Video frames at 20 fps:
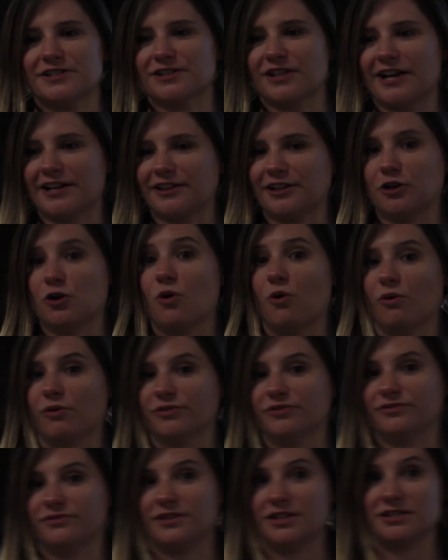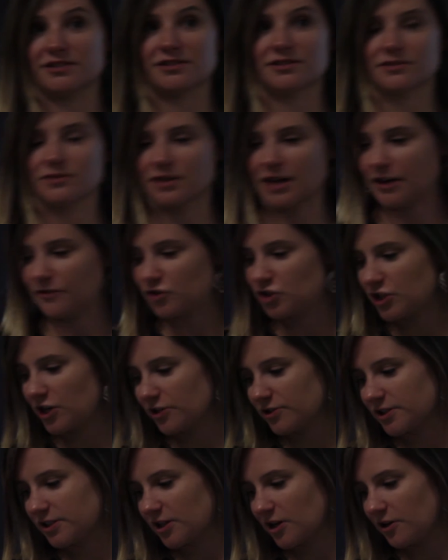is likely to hold these kind of
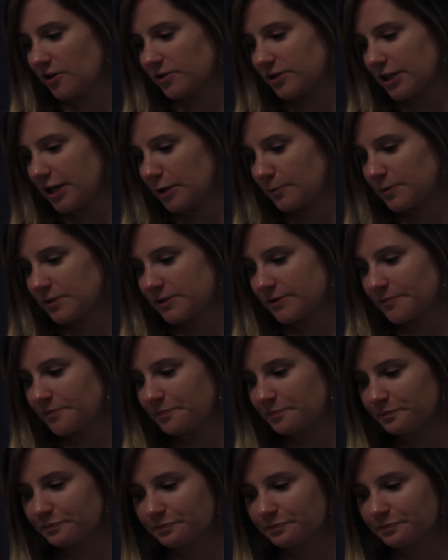shared stereotypes.